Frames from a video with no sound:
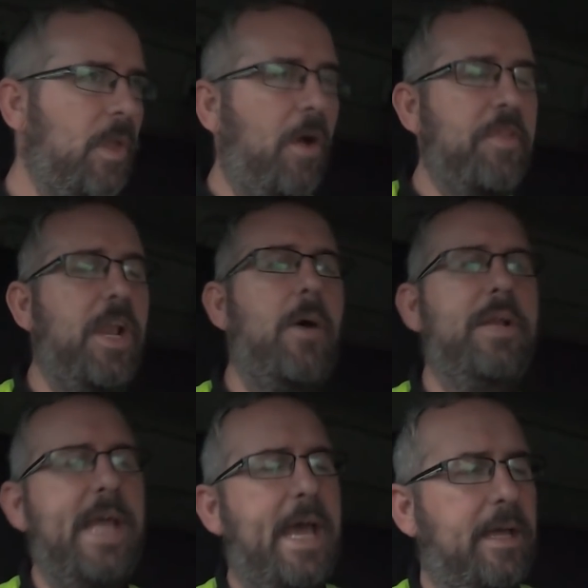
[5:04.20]
on the
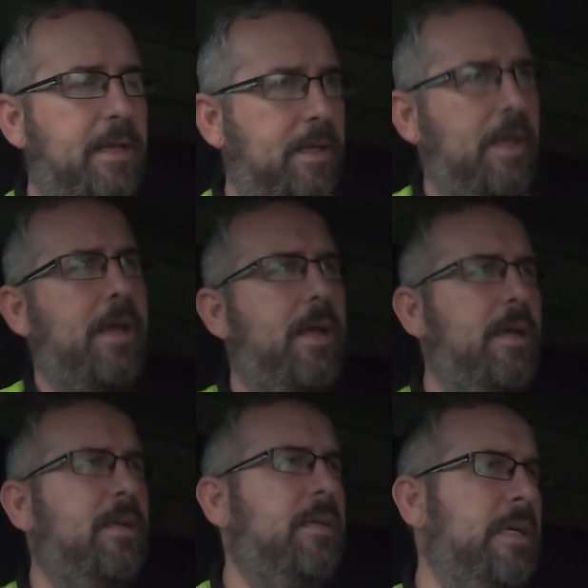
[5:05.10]
lower deck.
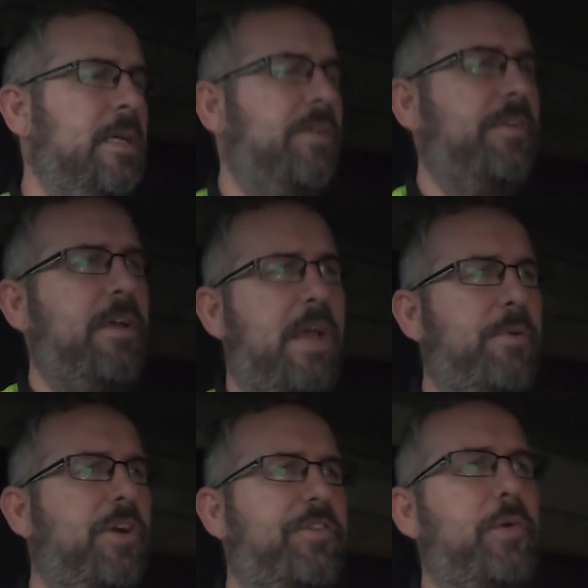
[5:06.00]
So yeah,
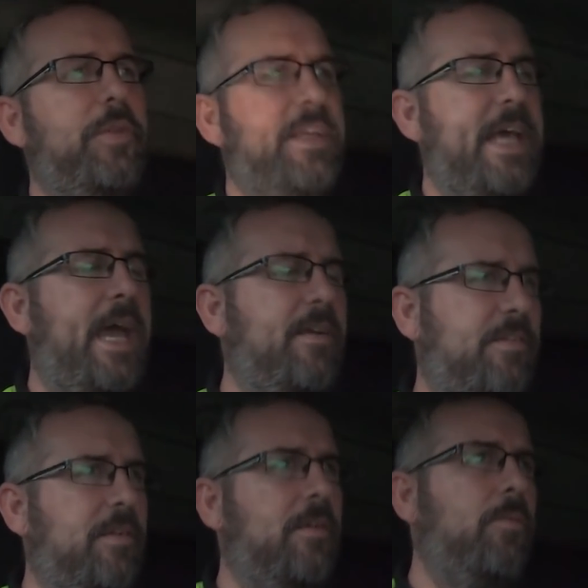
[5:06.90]
we got 2 on the
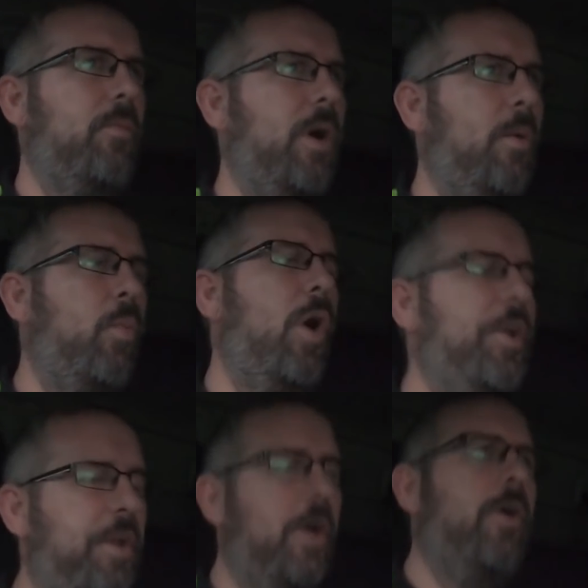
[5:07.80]
decks and
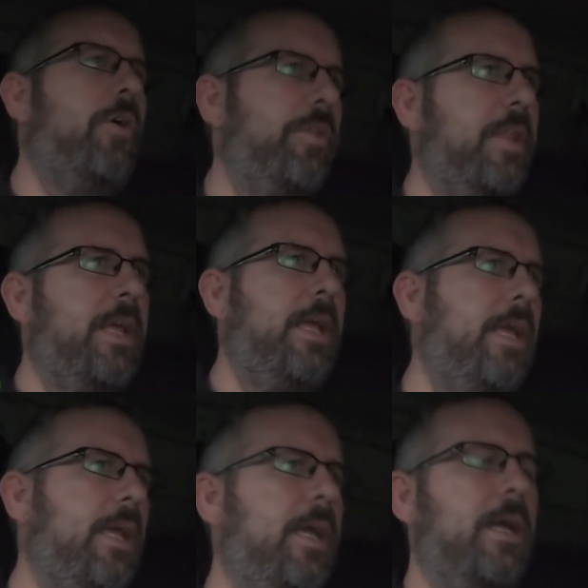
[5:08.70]
1 on
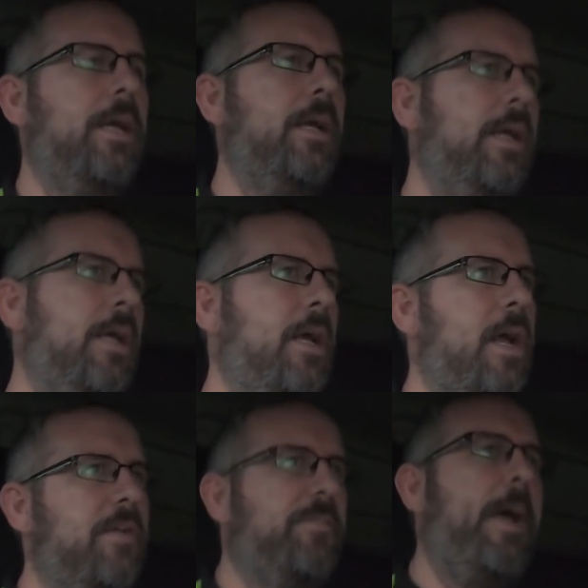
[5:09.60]
the
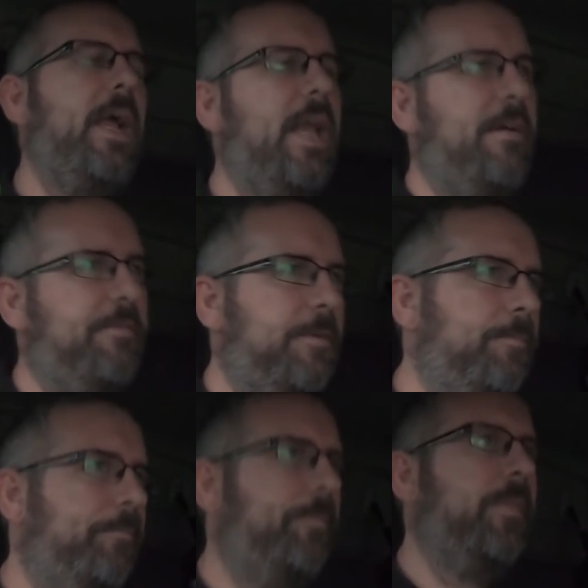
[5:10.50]
spec lift.
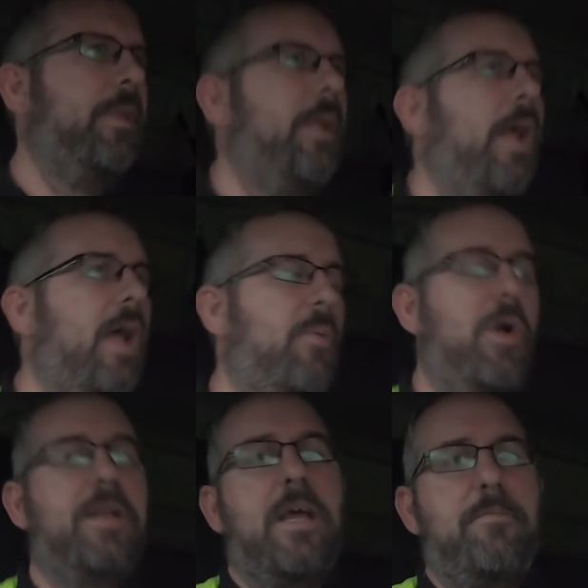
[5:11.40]
It
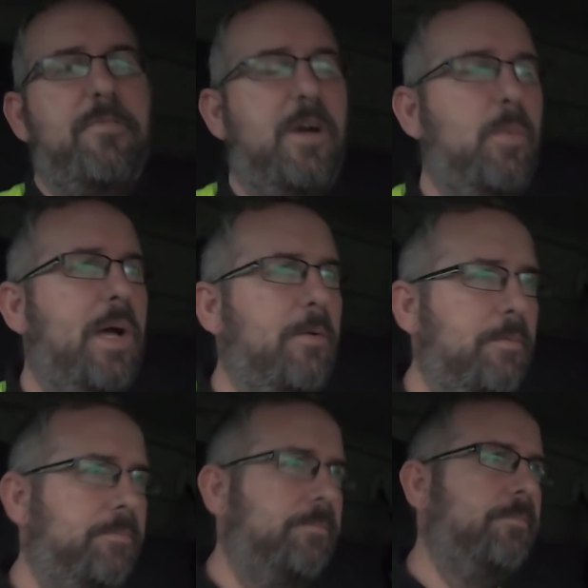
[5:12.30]
worked out very well.
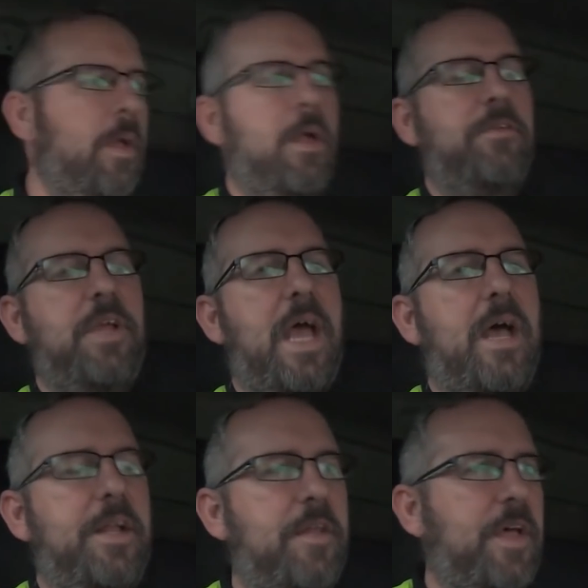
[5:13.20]
So yeah,
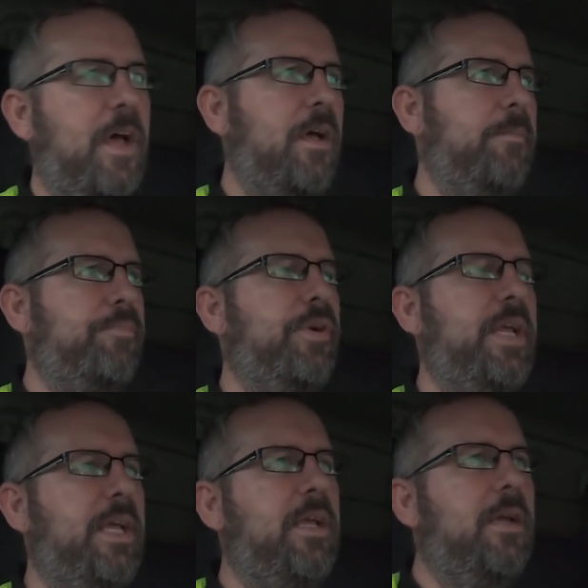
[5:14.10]
another
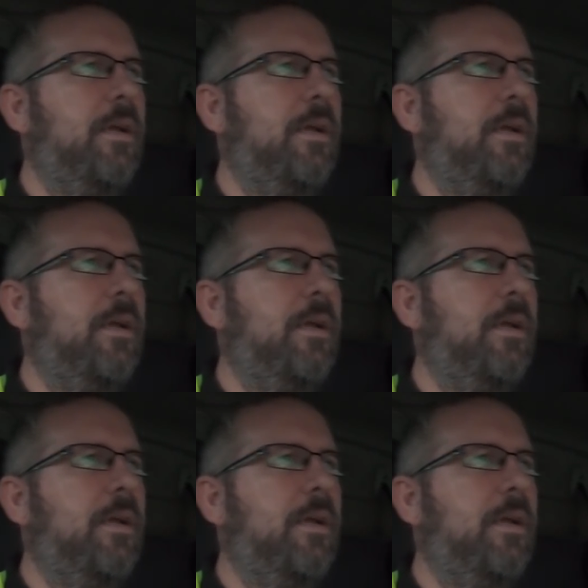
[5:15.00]
pretty